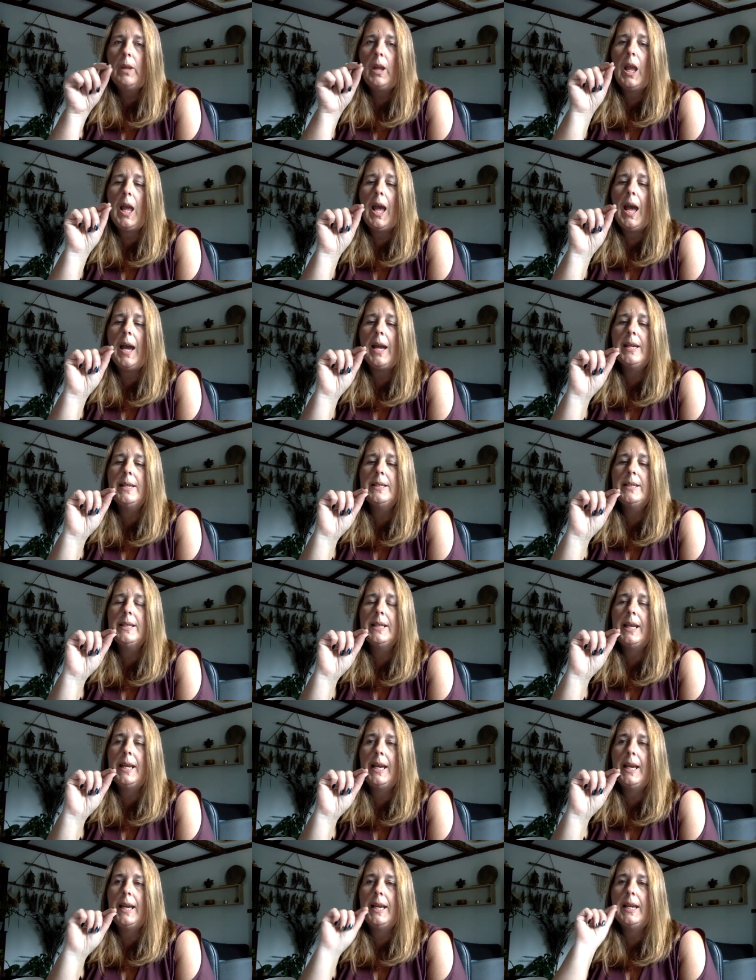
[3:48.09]
and
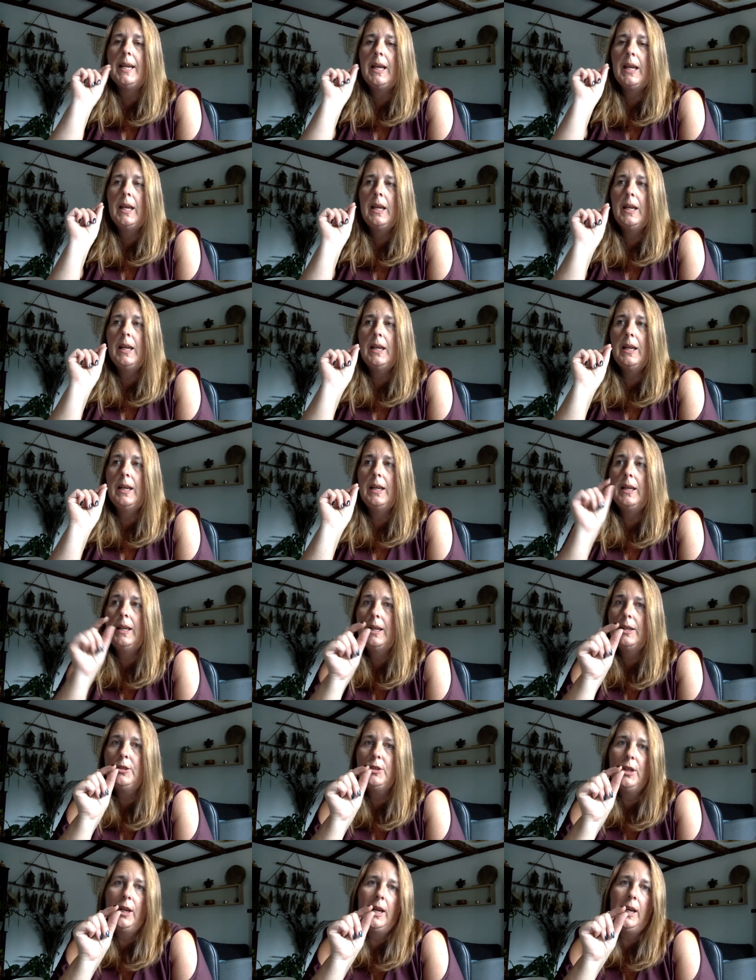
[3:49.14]
it
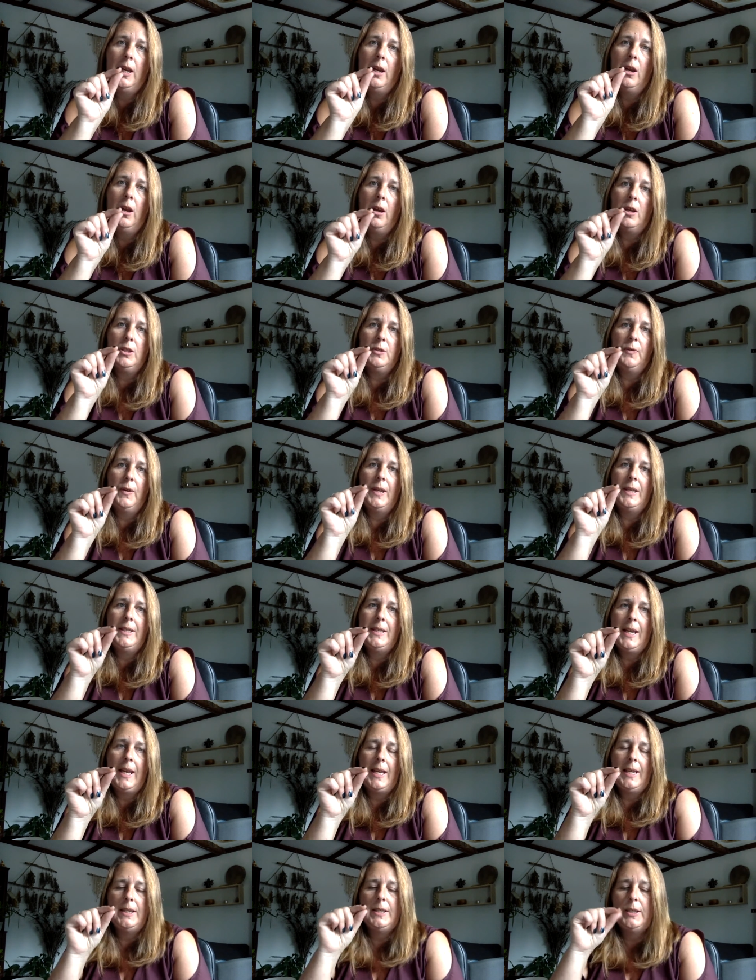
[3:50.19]
literally lasts for a
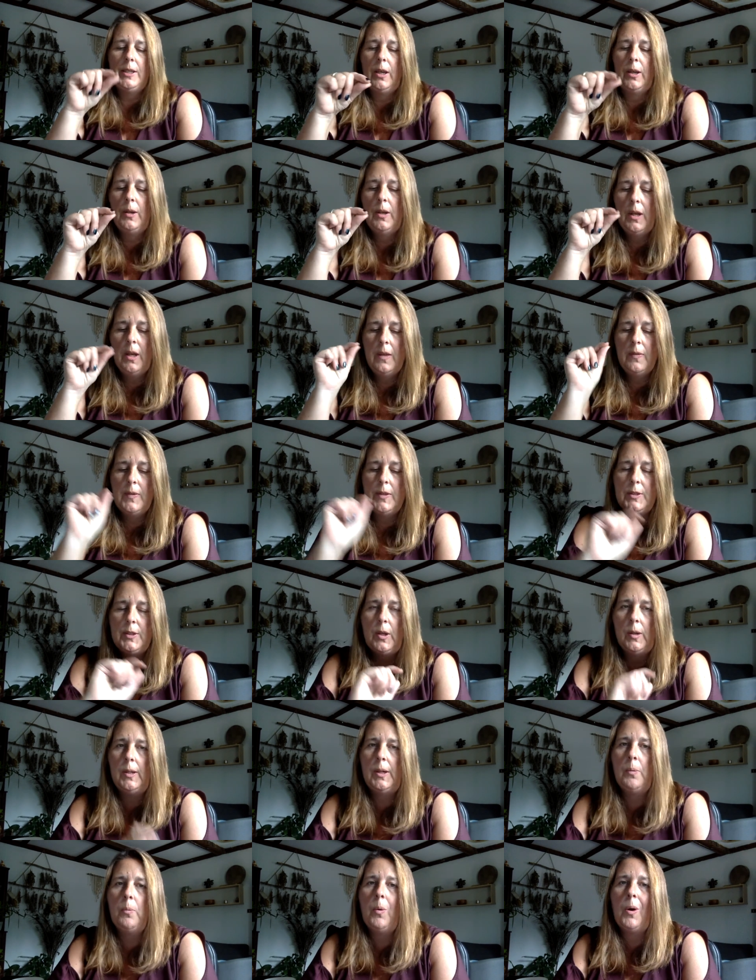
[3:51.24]
day. So there's
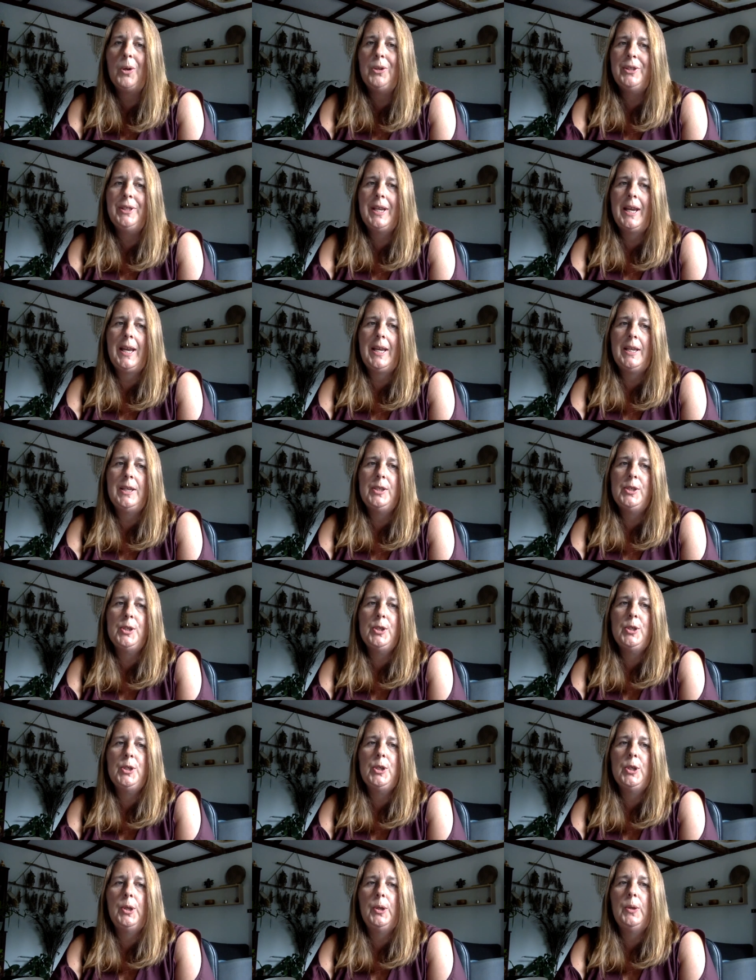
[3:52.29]
only one day to
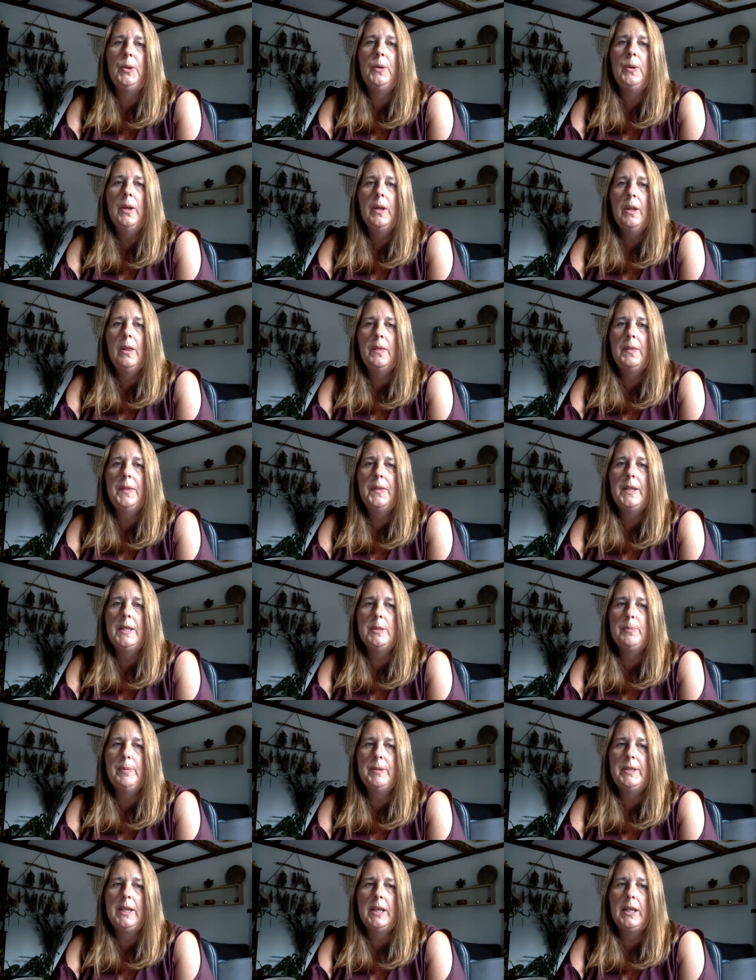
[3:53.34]
do this
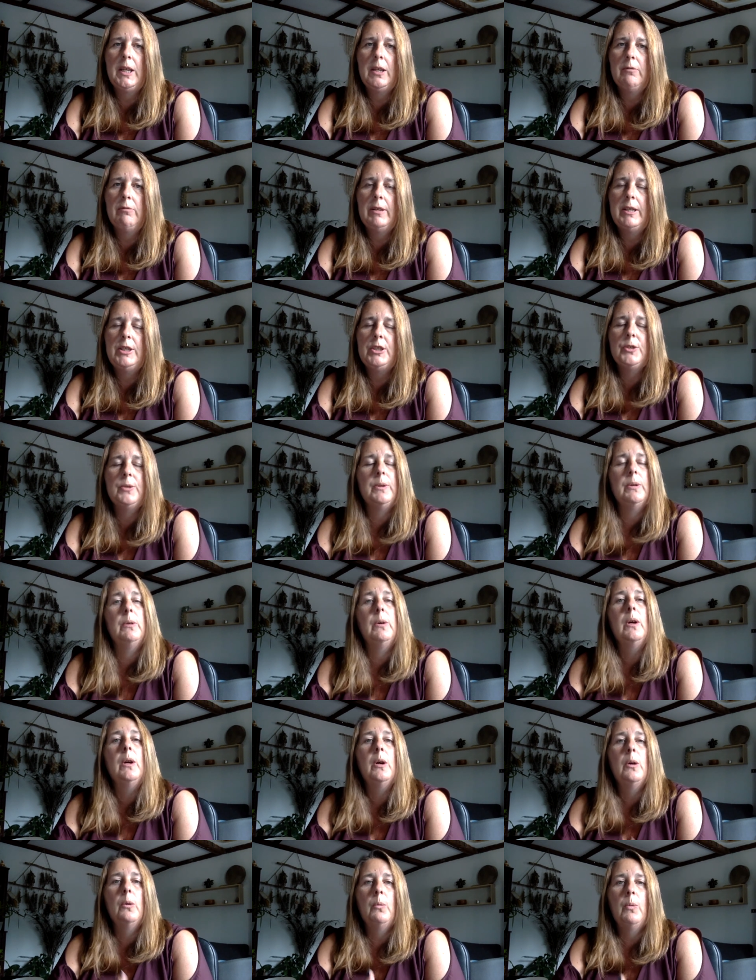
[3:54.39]
particular ritual,
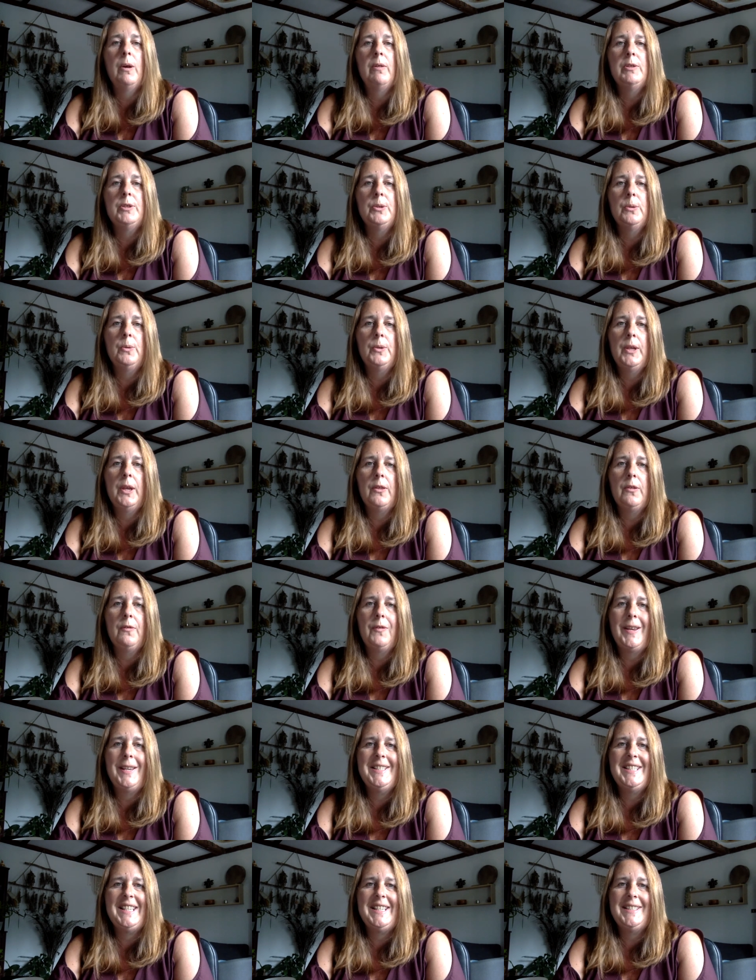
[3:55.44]
whereas all the other
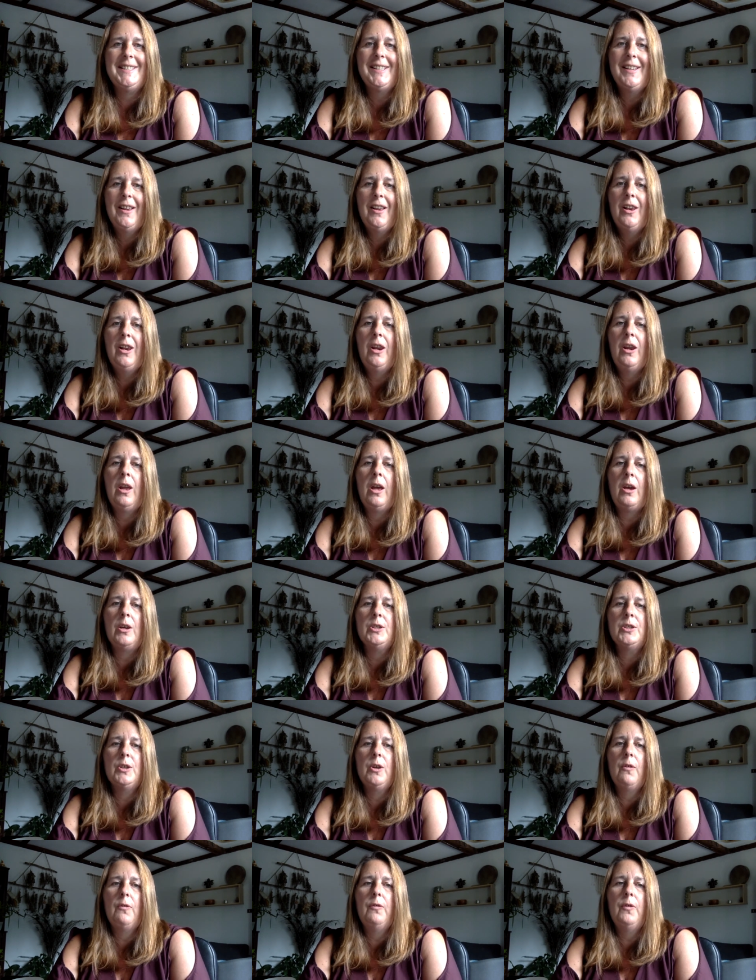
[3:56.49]
phases
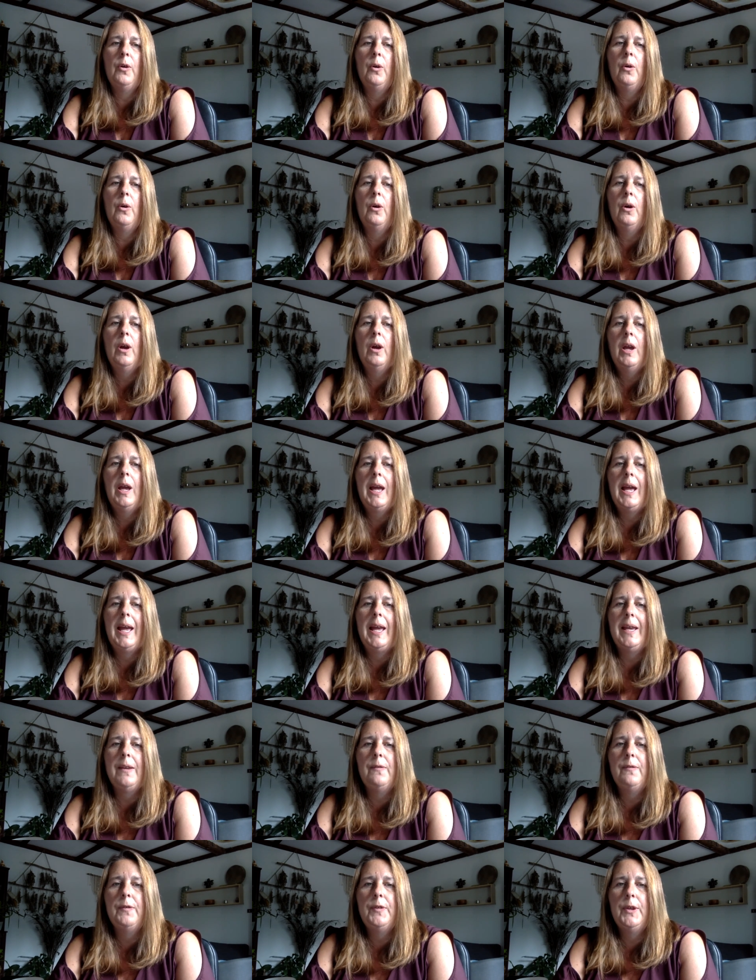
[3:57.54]
last for
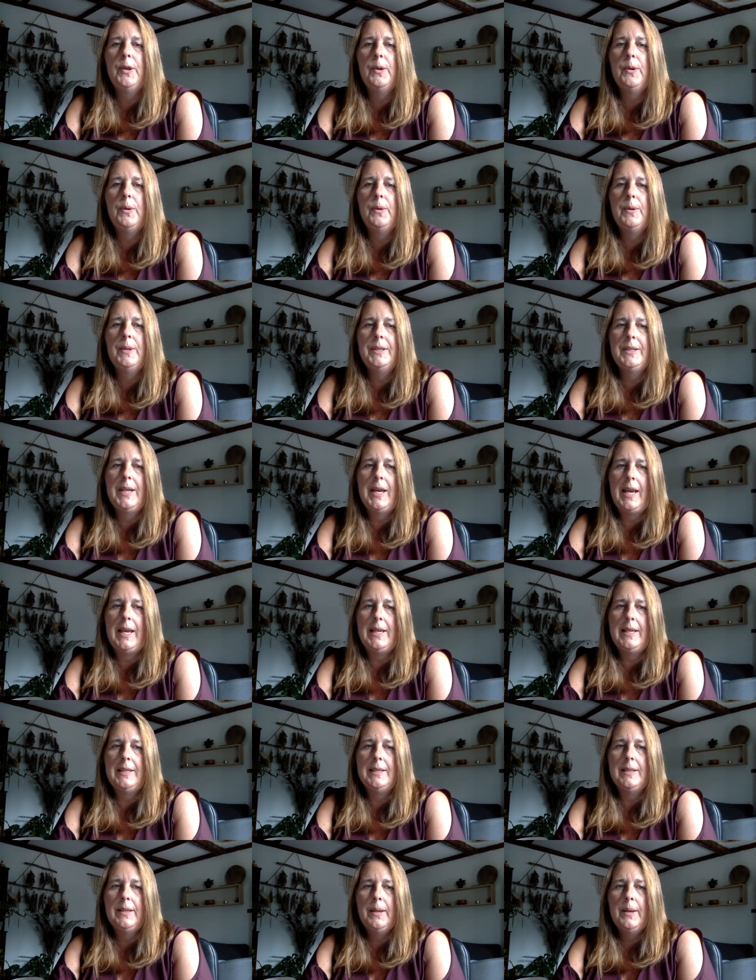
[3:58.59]
a few
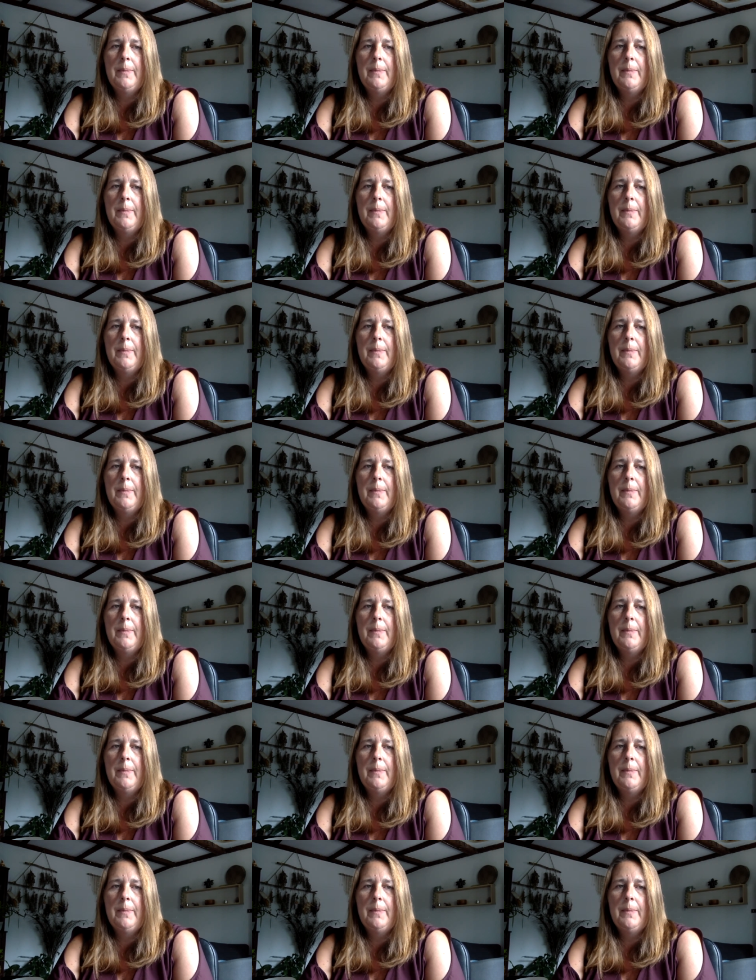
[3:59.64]
days.